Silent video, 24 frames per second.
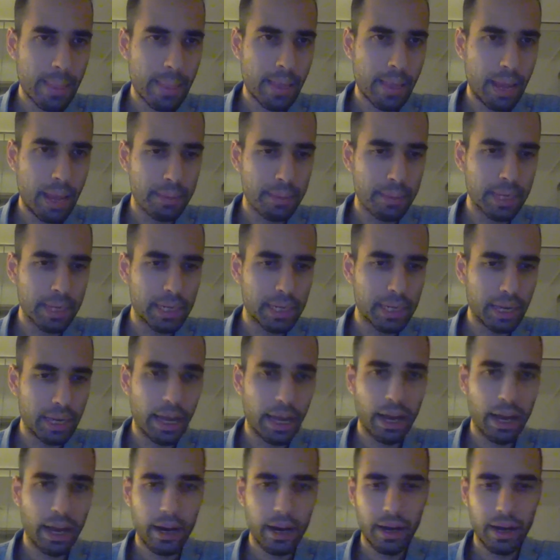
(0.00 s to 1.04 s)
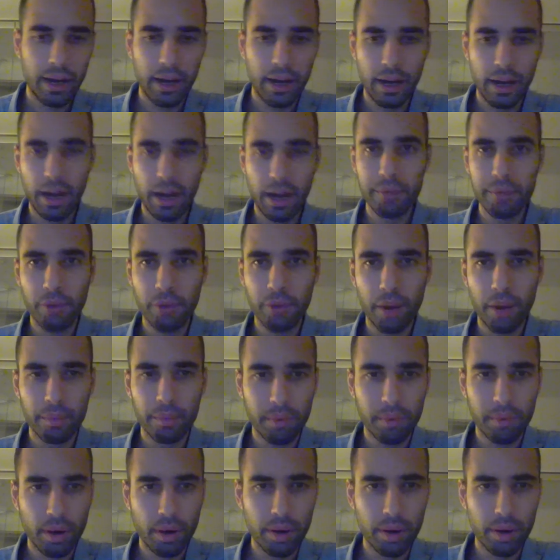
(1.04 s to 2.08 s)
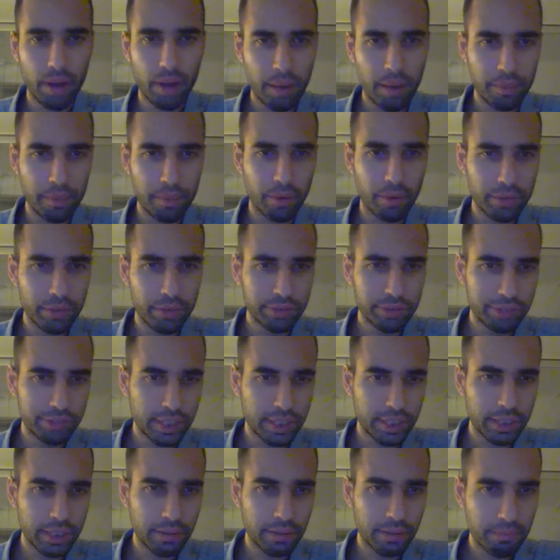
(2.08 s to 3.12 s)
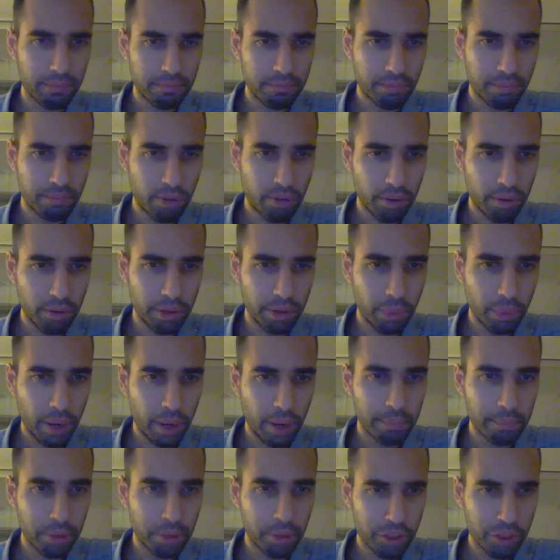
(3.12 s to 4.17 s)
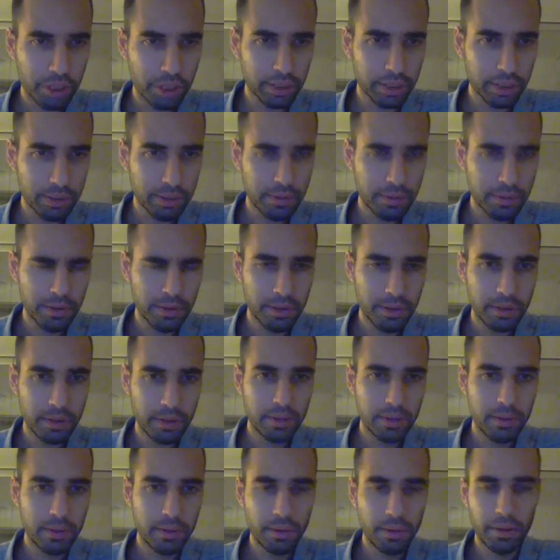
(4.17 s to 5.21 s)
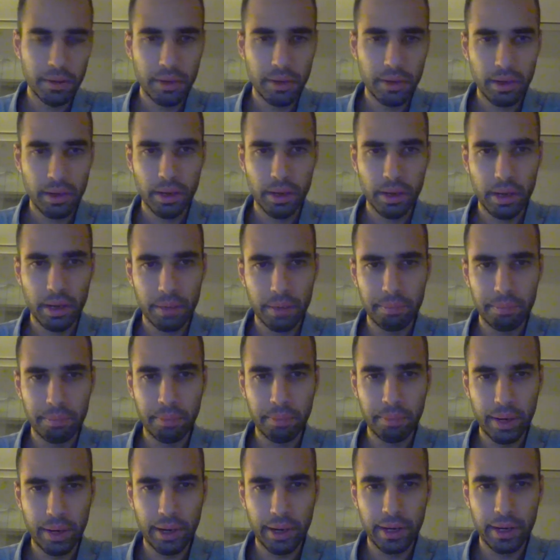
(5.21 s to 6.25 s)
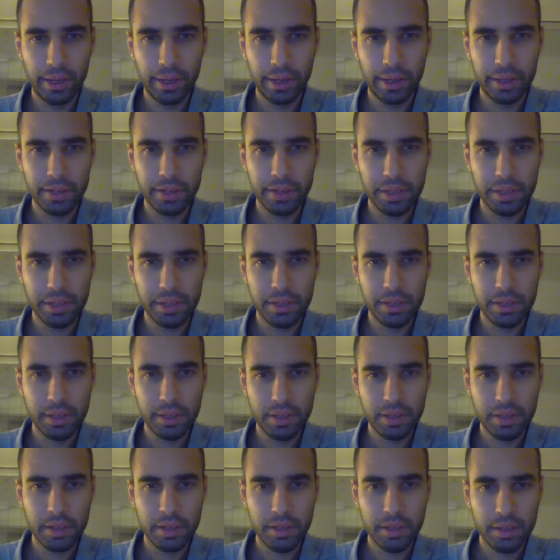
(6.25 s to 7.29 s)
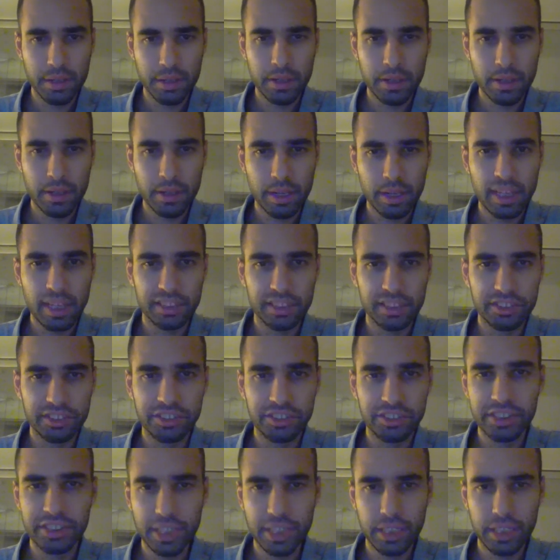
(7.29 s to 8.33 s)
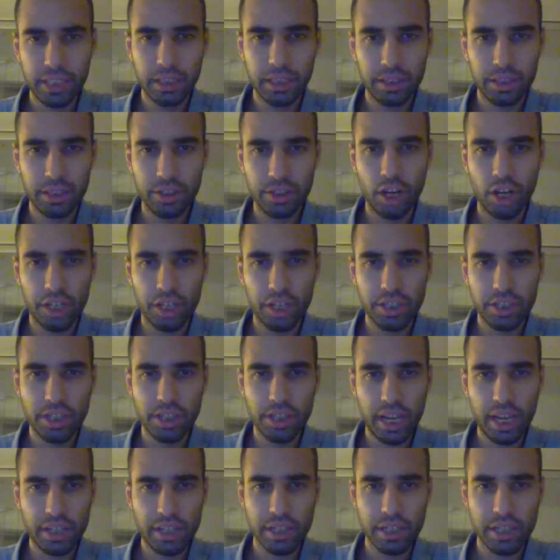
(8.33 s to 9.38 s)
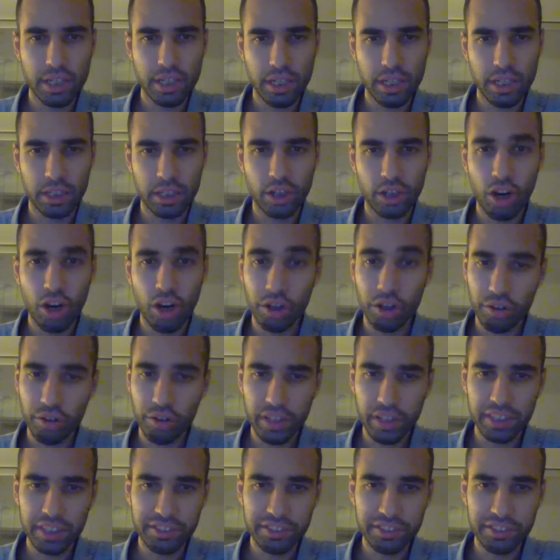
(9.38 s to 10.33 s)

I mean, I'm obviously the one pushing, but it's still not yet in concrete